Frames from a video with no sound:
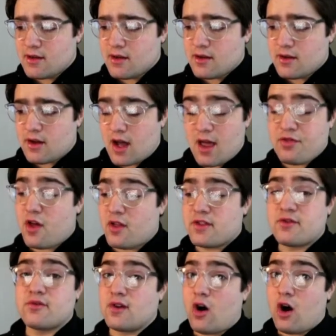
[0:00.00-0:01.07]
I thought this
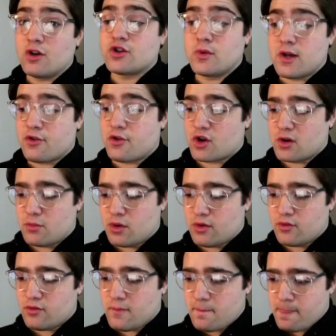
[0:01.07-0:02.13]
was also another good
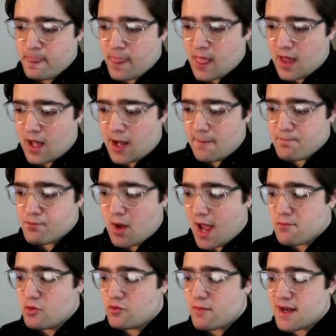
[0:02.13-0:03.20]
move. I
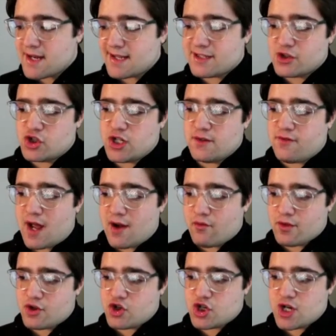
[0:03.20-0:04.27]
move my knight to g5
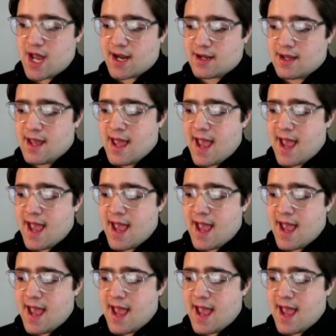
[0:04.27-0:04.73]
with check,